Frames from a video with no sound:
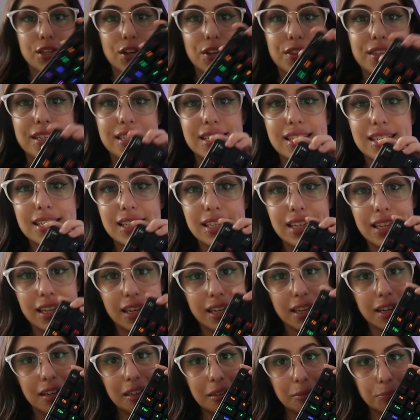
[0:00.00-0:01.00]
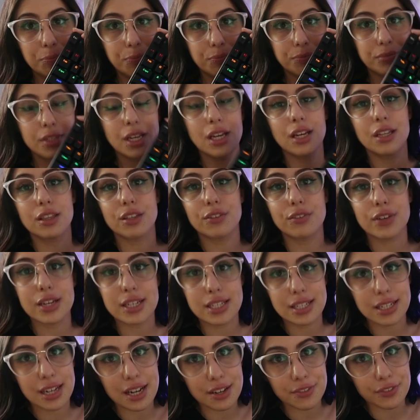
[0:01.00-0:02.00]
So this is it here. The
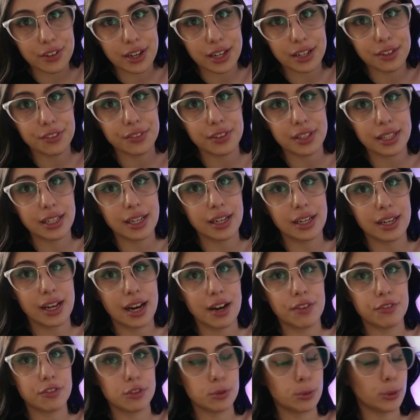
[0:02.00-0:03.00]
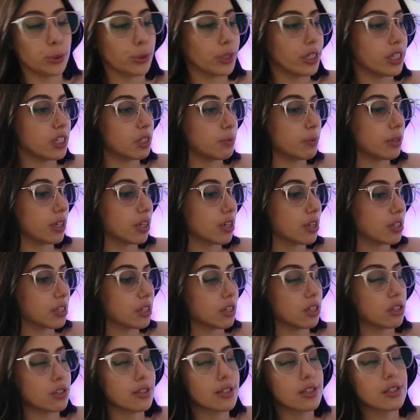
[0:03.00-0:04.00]
reason I find it really uncomfortable is because
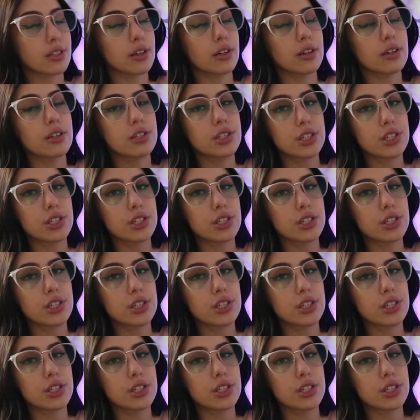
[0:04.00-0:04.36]
it is so